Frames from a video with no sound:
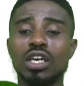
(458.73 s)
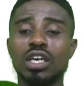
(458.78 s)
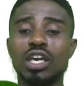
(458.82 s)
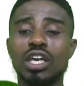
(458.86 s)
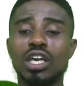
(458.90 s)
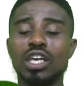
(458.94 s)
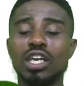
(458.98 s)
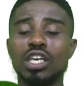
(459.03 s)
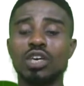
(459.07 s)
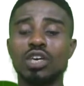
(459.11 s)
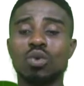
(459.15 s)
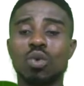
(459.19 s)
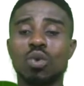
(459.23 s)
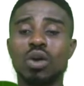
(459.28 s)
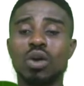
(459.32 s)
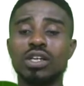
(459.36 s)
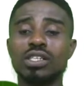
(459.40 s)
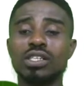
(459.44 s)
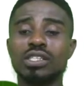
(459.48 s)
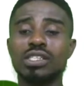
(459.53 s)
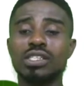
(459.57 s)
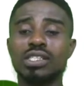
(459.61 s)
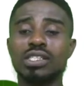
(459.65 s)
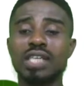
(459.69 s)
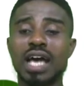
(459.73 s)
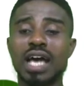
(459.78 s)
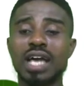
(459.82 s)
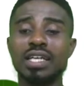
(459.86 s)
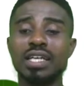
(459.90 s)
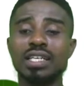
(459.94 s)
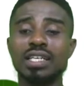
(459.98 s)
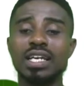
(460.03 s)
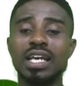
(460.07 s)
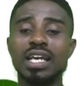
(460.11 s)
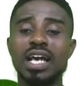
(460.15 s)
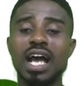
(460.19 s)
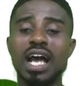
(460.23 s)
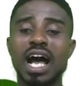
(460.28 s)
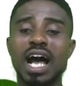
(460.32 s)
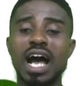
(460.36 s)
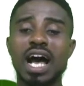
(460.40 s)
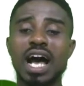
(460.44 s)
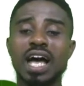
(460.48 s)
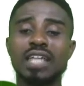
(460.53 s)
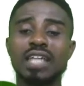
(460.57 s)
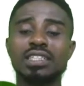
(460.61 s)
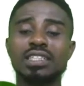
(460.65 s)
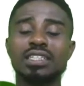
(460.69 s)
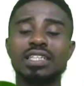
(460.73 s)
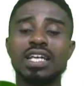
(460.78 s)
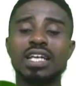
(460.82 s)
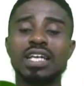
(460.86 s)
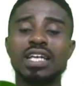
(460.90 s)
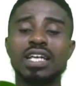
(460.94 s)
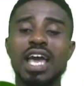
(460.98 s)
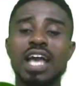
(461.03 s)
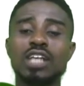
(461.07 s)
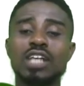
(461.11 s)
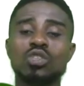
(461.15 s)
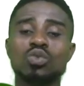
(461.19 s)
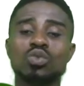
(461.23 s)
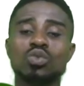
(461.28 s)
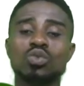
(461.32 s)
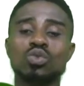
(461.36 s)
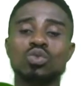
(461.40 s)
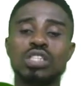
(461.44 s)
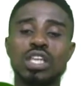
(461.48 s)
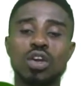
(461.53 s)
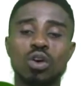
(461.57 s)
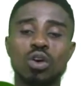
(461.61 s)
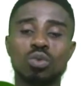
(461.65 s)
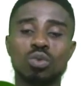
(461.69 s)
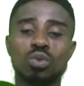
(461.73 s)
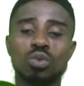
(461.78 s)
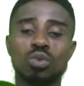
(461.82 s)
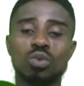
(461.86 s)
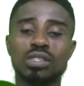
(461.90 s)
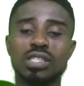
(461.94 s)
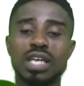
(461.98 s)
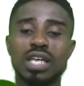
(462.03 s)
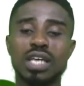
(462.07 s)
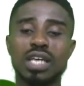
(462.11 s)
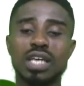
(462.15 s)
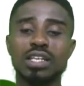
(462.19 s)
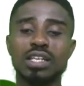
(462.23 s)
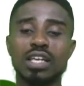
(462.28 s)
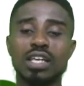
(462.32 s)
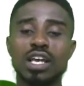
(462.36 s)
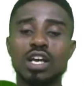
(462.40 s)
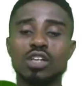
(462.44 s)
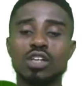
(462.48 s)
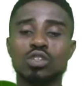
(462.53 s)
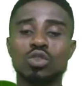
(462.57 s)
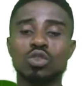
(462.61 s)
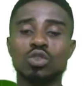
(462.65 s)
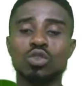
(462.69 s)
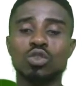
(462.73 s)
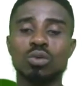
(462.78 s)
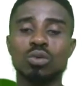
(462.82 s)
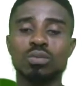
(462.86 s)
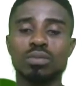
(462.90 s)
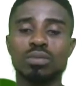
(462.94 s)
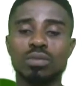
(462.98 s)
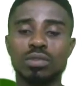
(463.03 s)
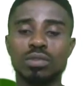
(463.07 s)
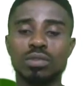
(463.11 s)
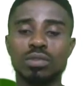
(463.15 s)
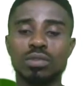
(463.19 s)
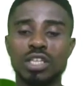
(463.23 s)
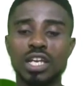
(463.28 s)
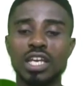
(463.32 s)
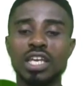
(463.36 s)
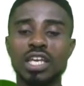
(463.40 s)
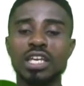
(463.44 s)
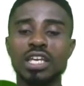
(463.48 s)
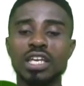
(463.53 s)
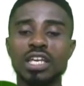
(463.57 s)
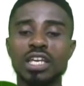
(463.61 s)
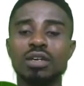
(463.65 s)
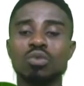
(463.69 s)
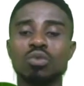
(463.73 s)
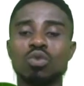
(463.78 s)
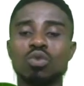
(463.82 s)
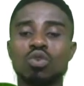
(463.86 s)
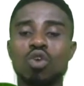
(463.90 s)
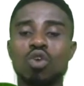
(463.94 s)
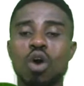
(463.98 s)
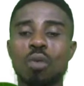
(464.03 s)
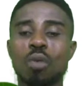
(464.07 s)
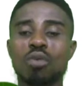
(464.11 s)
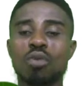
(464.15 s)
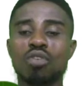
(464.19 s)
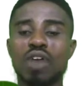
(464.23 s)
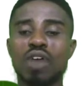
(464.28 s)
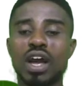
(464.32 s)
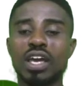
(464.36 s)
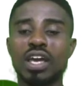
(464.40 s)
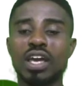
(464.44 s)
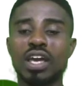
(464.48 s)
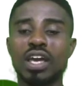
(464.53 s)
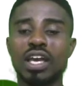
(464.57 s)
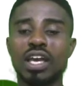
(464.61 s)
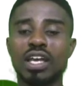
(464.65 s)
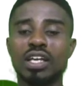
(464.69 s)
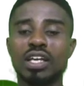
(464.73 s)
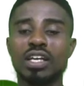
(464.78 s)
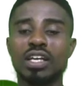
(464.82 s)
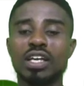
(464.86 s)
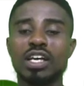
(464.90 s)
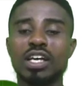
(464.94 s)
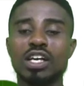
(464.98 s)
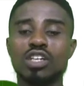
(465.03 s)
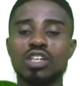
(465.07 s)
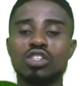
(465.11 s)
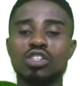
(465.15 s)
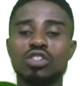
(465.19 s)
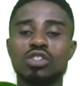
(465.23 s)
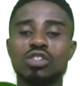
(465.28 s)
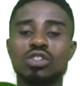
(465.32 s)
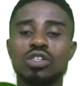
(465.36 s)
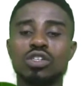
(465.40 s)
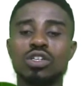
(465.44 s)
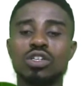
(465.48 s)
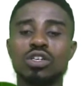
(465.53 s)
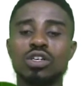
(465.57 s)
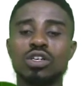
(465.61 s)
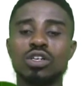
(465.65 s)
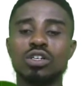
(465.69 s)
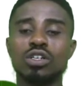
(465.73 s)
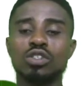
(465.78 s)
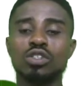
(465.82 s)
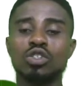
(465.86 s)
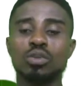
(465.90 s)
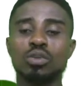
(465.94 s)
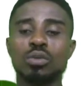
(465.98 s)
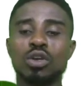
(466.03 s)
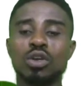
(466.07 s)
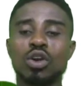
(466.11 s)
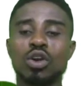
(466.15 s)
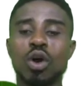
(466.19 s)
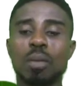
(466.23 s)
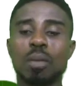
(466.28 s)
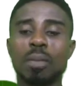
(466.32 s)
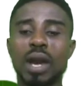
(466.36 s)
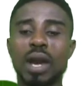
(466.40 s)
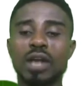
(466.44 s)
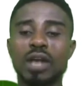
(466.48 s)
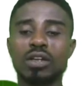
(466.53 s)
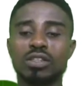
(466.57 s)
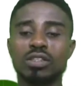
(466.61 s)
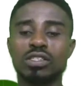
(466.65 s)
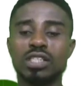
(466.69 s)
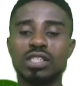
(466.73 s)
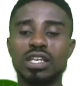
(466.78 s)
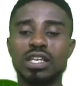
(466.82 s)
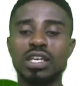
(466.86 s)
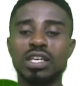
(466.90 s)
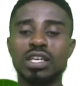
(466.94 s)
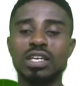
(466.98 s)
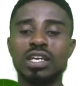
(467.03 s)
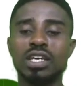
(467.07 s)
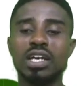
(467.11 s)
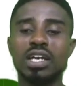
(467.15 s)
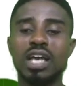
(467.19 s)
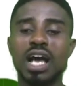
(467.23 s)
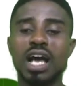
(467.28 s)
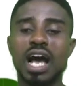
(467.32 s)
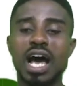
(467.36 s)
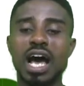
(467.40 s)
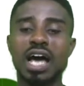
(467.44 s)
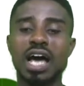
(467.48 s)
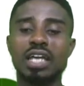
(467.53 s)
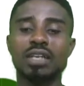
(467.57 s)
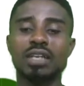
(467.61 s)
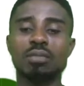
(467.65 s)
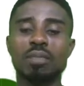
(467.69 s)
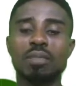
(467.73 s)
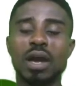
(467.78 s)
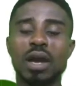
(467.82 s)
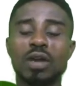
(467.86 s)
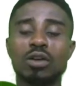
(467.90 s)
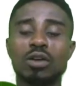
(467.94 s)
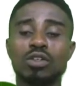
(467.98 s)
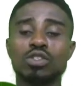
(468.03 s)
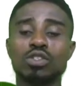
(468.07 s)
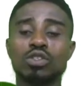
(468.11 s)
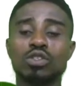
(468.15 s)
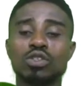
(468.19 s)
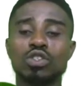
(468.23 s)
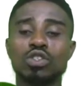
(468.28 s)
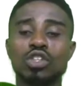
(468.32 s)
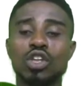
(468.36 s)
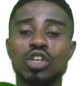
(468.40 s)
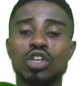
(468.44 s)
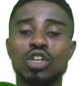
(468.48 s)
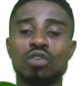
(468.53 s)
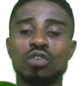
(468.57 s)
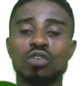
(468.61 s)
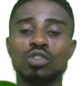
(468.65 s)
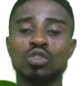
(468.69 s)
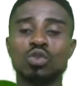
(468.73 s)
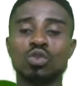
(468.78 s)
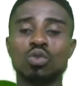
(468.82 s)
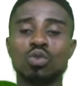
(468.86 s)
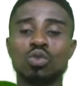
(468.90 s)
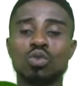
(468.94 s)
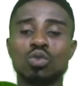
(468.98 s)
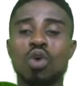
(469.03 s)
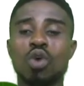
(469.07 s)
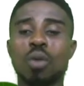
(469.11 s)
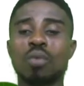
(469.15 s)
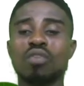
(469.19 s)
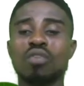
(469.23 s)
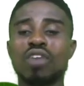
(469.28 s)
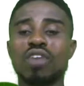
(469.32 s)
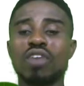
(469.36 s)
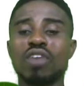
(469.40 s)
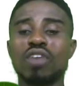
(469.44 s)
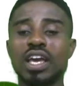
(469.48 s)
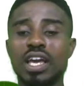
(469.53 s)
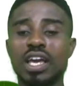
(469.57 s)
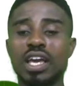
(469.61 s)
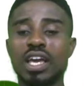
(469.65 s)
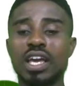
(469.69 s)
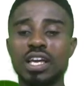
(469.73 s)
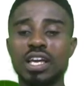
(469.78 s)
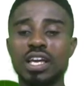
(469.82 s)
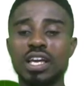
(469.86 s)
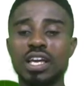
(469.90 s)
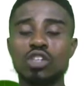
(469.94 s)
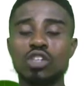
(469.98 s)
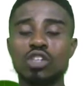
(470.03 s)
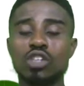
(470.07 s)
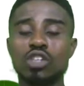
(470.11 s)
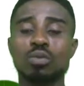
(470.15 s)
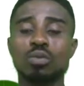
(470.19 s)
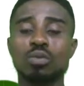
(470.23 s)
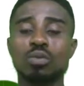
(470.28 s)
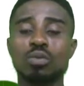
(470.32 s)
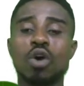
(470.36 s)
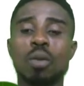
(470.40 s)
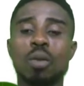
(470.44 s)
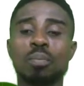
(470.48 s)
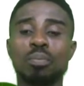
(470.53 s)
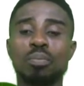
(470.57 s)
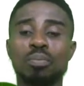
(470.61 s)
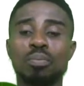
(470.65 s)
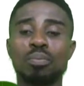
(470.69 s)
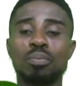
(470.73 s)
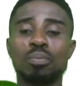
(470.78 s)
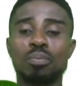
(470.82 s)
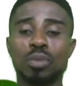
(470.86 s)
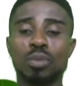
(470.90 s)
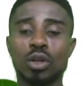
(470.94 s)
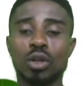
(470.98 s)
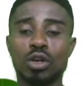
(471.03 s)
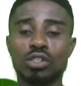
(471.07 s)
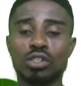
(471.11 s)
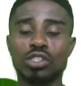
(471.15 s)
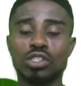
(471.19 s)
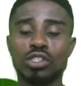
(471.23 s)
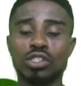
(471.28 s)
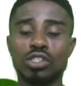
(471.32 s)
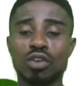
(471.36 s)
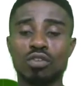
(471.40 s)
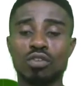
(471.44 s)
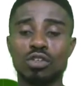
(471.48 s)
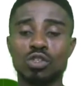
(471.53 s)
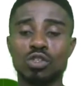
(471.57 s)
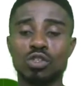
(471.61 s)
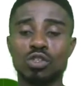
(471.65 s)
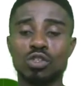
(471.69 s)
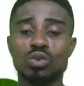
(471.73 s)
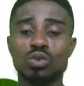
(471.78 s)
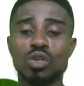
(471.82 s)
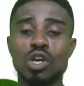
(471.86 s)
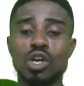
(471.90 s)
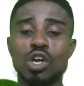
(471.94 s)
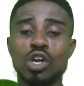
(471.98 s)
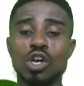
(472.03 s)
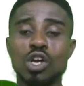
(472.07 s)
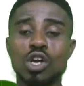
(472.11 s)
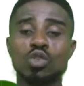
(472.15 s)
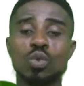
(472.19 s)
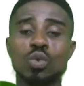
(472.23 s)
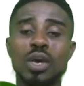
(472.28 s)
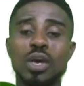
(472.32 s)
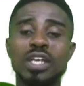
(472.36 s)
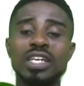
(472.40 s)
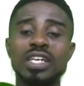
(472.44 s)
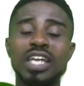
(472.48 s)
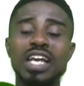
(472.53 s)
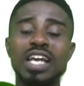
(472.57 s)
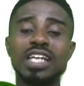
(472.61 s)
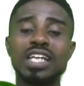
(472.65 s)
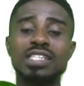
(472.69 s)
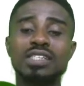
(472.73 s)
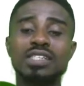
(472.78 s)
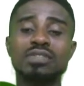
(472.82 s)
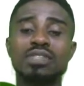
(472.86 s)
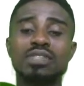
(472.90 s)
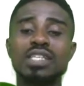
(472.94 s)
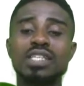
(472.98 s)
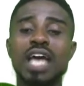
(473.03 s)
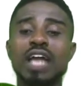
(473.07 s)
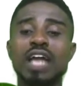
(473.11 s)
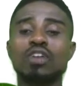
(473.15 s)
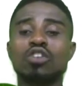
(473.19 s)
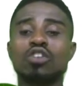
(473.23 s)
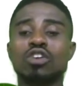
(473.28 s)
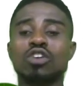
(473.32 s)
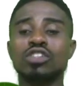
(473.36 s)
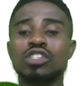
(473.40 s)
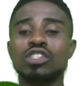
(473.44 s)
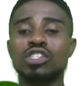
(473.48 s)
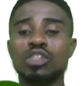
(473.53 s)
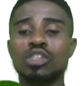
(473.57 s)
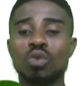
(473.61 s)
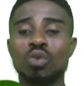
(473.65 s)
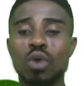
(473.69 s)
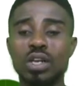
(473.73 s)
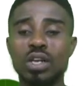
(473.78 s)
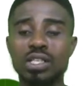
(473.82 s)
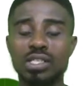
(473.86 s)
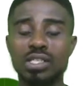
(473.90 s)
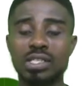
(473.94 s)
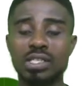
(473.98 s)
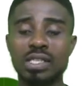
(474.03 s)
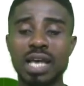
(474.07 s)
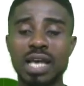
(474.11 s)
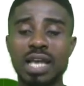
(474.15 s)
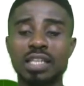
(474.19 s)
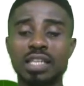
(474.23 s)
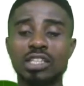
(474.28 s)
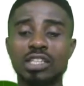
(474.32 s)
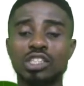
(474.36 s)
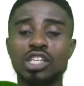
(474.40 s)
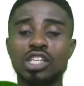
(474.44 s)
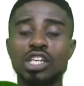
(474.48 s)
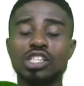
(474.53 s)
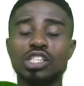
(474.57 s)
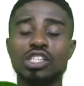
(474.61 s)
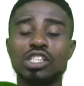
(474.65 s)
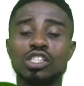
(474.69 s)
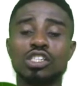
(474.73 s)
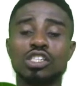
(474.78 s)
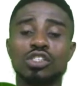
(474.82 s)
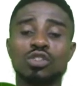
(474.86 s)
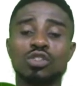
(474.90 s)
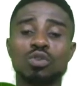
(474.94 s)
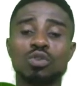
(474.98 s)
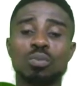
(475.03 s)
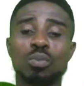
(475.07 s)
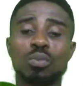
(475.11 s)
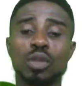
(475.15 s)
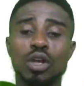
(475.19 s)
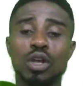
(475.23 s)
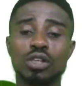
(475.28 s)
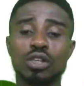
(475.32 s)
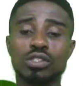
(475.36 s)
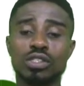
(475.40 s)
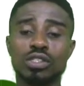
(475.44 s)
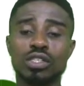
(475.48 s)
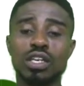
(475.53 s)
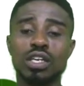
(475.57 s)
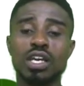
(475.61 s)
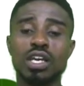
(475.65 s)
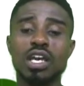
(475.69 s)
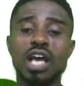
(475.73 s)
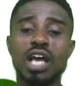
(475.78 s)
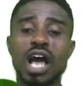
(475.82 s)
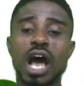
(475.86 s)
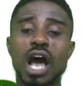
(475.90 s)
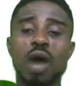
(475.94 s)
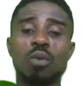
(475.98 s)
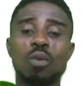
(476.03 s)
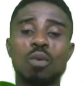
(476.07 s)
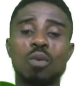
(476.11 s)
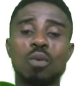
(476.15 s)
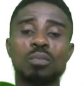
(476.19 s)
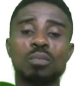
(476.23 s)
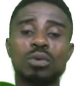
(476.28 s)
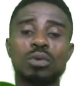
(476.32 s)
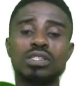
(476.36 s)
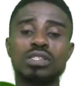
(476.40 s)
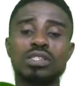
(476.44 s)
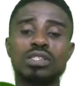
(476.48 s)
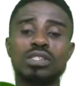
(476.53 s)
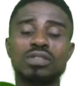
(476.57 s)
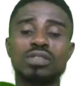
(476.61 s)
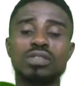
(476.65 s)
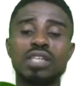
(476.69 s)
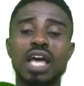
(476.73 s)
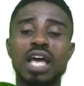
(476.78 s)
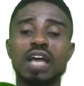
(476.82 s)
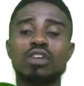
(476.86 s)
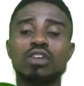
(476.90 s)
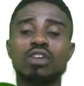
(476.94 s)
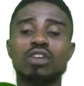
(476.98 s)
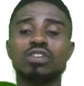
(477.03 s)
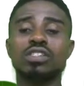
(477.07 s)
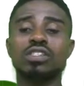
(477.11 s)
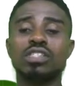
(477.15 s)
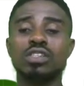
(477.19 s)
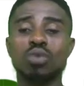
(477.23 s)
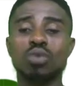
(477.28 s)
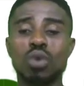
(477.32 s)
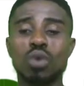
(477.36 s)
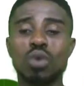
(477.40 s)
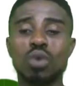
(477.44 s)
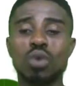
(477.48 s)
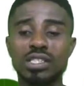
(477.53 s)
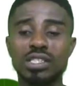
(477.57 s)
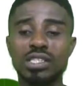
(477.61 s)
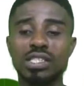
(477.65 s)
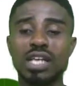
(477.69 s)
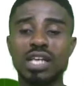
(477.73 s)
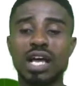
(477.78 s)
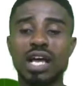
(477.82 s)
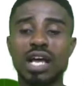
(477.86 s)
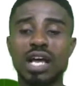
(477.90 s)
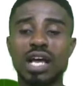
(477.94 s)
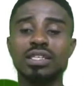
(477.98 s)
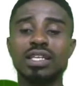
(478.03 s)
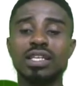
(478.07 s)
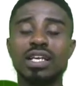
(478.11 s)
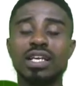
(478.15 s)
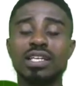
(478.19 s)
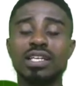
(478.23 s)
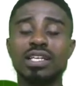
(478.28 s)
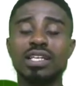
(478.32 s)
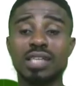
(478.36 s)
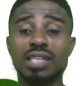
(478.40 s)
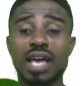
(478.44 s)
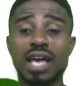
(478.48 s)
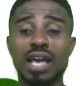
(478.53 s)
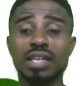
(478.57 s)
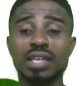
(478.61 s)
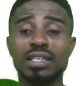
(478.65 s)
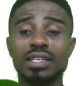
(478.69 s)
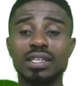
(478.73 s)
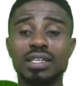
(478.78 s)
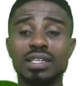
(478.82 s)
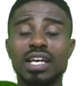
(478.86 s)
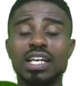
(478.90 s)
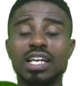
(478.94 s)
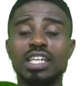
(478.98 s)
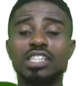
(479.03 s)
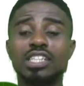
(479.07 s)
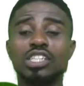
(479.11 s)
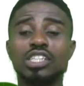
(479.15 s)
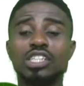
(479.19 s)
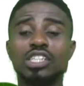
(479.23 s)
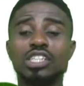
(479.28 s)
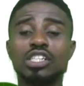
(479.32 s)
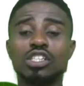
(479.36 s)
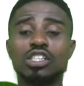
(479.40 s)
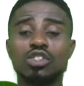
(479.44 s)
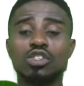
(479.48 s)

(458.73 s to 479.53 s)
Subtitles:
equality sign and x will stay on one side. So 3 will come over here to become minus 3 and minus 3 over 2 will come over here to become plus 3 over 2. So when negative sign crosses equality sign, it changes to plus, and when positive sign crosses equality sign, it changes to